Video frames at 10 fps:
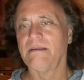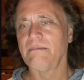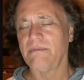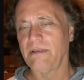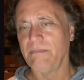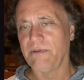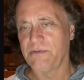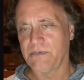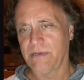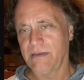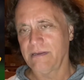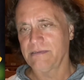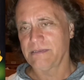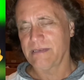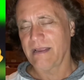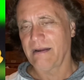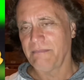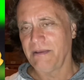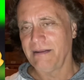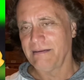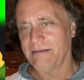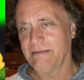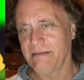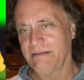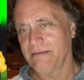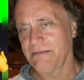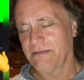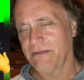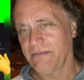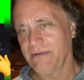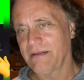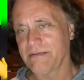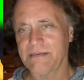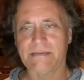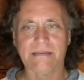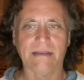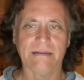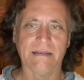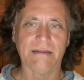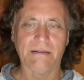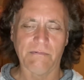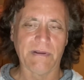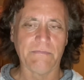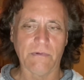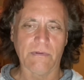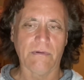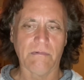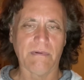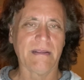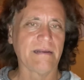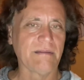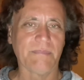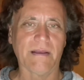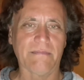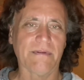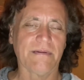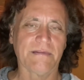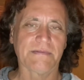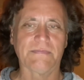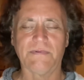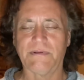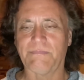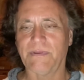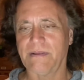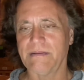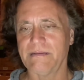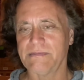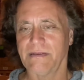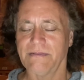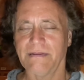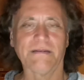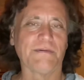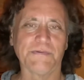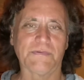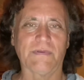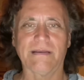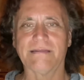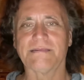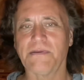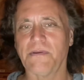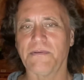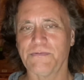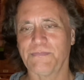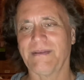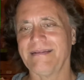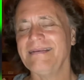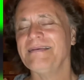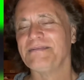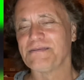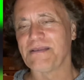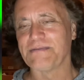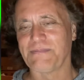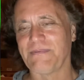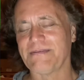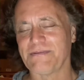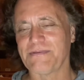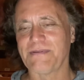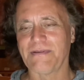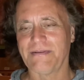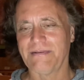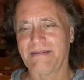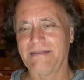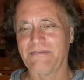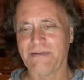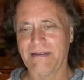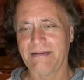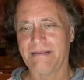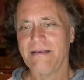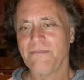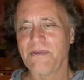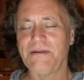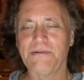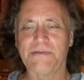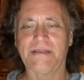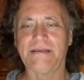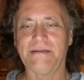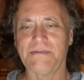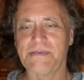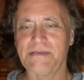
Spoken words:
image is animated, and you know, it has, and the green will go away in the background. That's when you're picking these out, and you can always try it, see how it goes, but just as we're trying to give you an idea. But you notice that you don't see